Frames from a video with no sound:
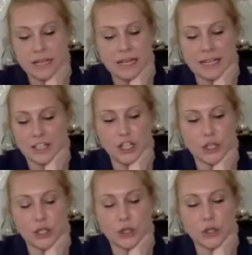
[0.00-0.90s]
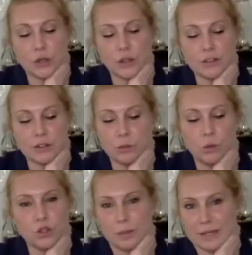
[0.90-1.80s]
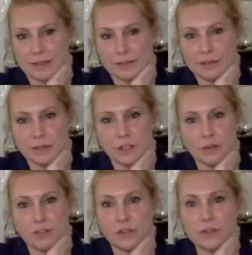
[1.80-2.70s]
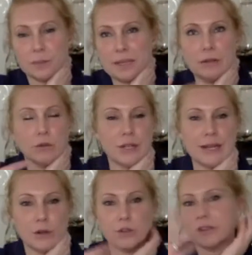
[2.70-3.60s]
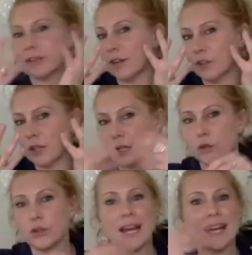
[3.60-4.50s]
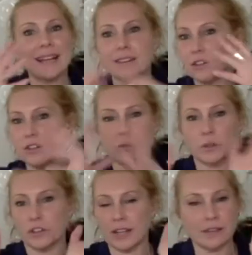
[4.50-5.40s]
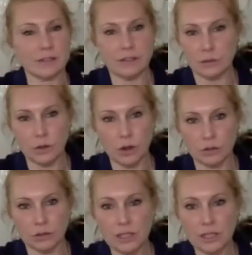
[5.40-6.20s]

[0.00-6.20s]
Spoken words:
And you know, this is water based, so if you spill it or you get it on yourself, you get it on your hands, you just wash your hands and it's all gone.